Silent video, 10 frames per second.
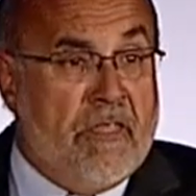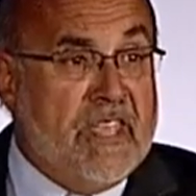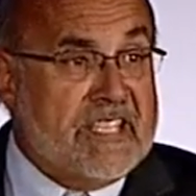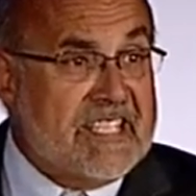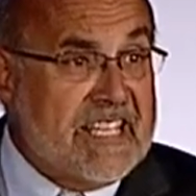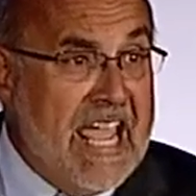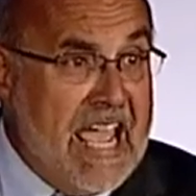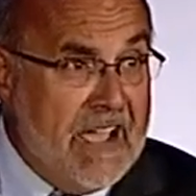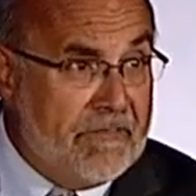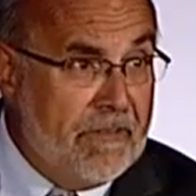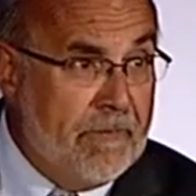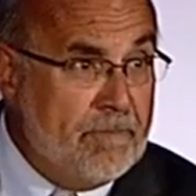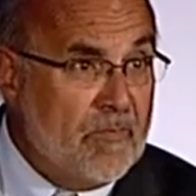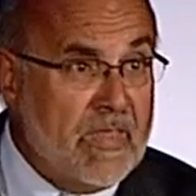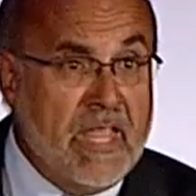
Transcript: The staff,